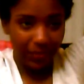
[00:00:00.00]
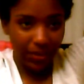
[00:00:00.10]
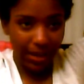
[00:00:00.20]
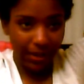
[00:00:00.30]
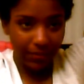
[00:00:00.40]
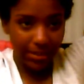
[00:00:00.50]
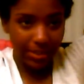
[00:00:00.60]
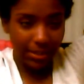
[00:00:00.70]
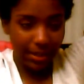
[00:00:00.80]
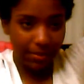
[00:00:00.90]
And if you
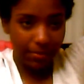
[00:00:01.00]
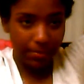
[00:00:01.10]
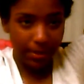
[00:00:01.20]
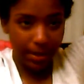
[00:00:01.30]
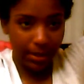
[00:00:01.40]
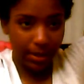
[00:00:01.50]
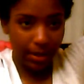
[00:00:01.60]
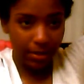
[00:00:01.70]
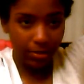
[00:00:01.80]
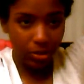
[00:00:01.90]
have
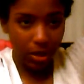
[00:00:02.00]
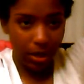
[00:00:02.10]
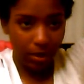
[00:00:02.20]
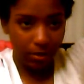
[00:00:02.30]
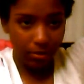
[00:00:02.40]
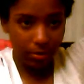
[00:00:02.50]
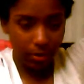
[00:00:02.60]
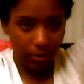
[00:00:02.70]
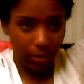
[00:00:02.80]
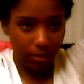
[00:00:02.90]
a young
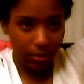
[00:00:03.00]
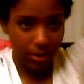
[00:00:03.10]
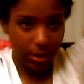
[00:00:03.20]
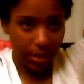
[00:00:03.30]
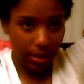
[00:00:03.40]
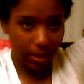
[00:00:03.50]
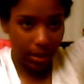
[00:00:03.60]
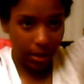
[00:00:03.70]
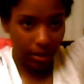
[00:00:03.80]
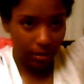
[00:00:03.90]
child, you'll
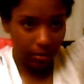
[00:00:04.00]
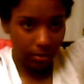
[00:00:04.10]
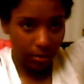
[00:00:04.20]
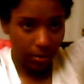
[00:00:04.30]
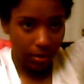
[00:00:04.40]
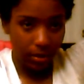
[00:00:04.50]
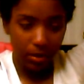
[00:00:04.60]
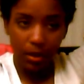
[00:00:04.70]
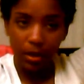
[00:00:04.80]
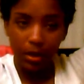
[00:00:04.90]
understand that
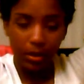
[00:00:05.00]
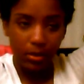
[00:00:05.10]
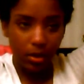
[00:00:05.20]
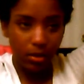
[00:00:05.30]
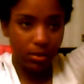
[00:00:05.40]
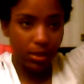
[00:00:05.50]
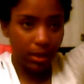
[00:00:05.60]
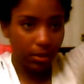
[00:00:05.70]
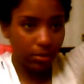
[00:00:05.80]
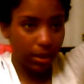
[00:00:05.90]
it's
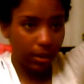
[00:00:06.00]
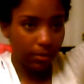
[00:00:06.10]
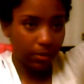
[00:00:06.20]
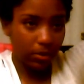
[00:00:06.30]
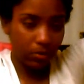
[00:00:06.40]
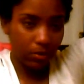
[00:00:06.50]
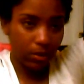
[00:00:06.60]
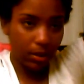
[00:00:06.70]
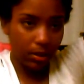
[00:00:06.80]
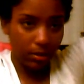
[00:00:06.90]
hard to take your time
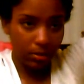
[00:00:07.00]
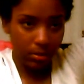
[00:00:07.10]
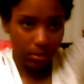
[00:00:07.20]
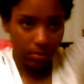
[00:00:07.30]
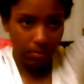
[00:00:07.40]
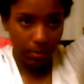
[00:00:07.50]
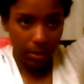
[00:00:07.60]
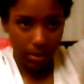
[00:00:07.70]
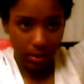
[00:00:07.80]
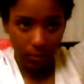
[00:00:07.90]
and do things
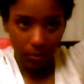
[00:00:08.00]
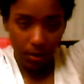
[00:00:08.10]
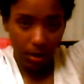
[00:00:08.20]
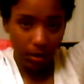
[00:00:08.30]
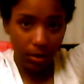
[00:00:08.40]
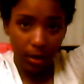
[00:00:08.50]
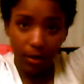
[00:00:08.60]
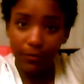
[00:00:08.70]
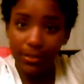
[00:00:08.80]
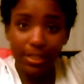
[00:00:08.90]
because they
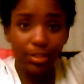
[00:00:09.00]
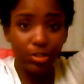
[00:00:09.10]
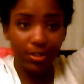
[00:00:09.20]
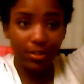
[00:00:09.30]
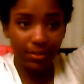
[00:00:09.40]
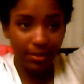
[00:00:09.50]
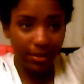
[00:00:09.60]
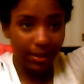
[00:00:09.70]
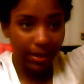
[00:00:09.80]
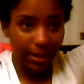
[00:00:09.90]
require a lot of
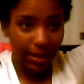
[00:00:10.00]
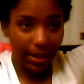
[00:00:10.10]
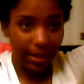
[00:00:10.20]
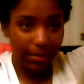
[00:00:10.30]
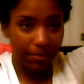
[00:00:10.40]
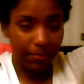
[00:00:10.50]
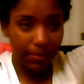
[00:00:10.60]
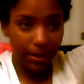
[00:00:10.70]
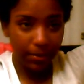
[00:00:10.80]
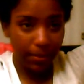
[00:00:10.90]
attention.
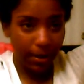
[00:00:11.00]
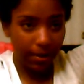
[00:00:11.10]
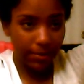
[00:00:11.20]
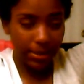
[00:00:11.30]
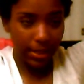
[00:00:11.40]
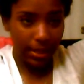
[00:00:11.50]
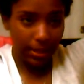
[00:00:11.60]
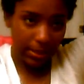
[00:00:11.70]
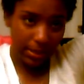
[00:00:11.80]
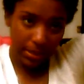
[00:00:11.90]
And being a mom is
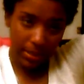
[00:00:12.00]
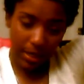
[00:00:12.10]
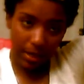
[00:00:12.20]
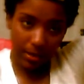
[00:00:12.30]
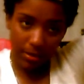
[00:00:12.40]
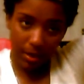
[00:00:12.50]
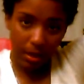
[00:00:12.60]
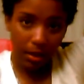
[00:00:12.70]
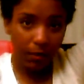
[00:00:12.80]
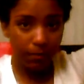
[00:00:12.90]
not an easy
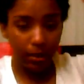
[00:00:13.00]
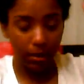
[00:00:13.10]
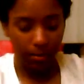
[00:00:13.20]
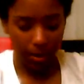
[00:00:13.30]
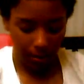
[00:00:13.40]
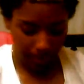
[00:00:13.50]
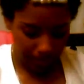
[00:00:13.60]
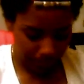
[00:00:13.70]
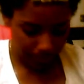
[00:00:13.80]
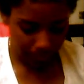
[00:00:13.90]
task. I love being a
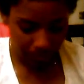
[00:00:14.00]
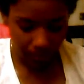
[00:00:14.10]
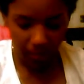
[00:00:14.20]
mom.